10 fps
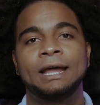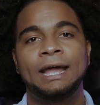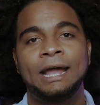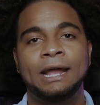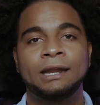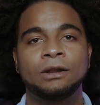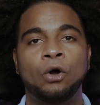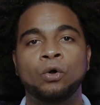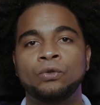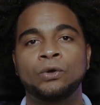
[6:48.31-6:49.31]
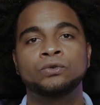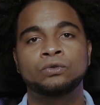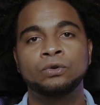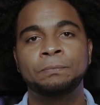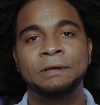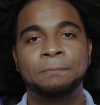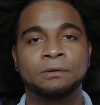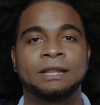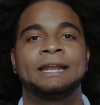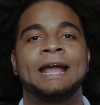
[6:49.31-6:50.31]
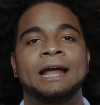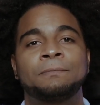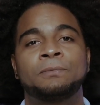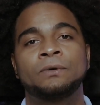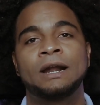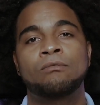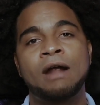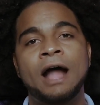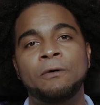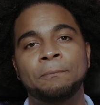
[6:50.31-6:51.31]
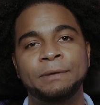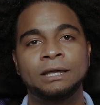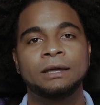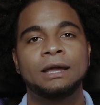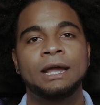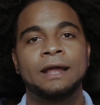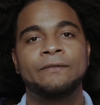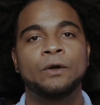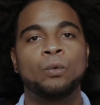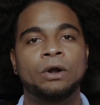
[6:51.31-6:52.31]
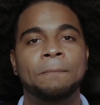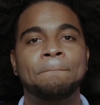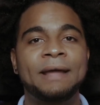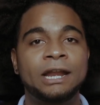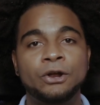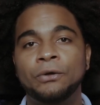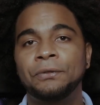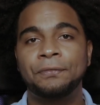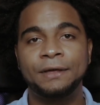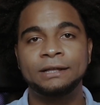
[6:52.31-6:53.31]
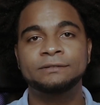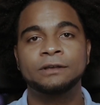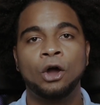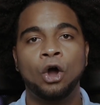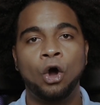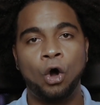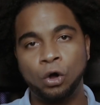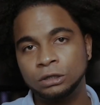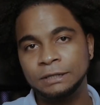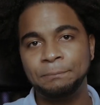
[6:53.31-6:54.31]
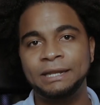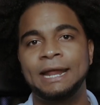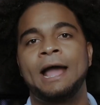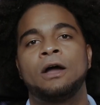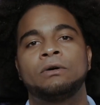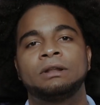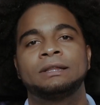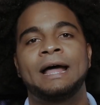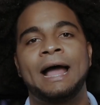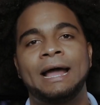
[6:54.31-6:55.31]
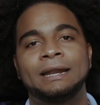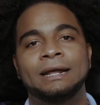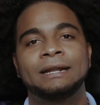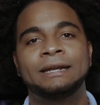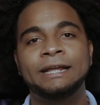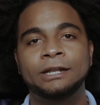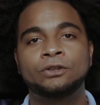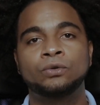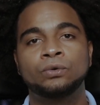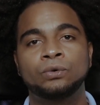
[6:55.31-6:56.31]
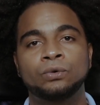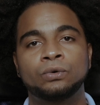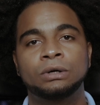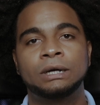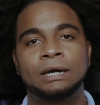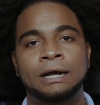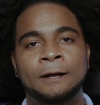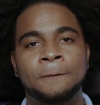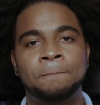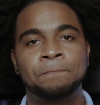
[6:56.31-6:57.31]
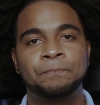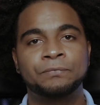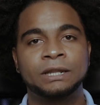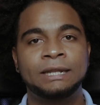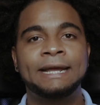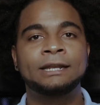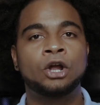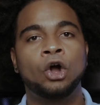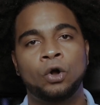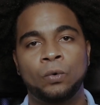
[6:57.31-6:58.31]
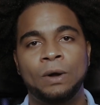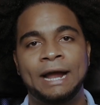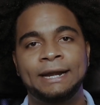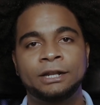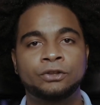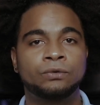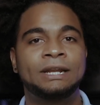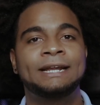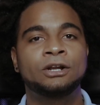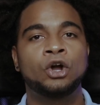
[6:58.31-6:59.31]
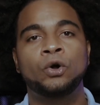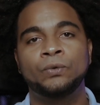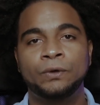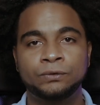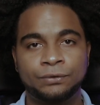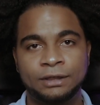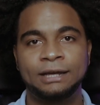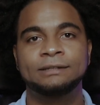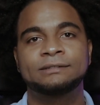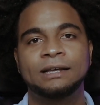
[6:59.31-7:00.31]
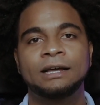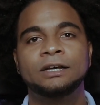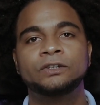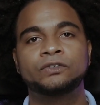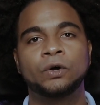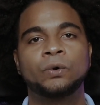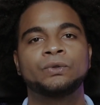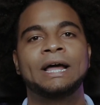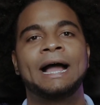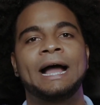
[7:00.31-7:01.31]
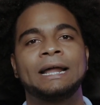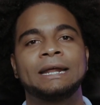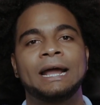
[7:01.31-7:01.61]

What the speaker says: and all those good people that God put around me, and there were many other things holding me down that needed to let go. I needed to let go those things so that